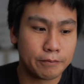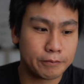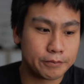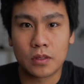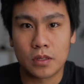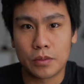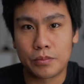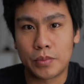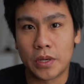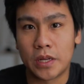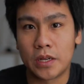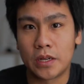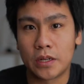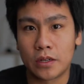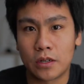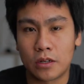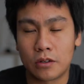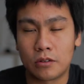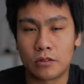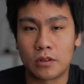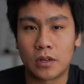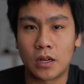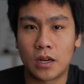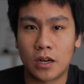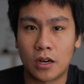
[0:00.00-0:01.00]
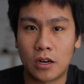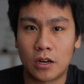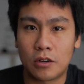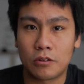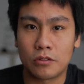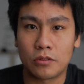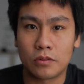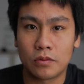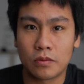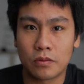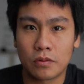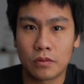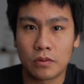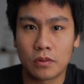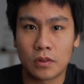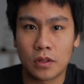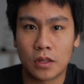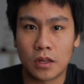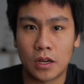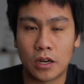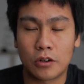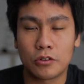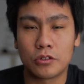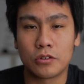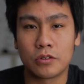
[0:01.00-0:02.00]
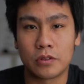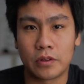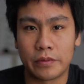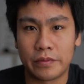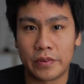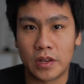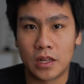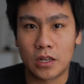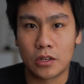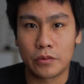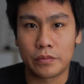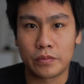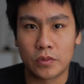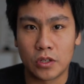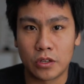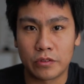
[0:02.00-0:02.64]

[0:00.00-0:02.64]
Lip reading: depending on how you develop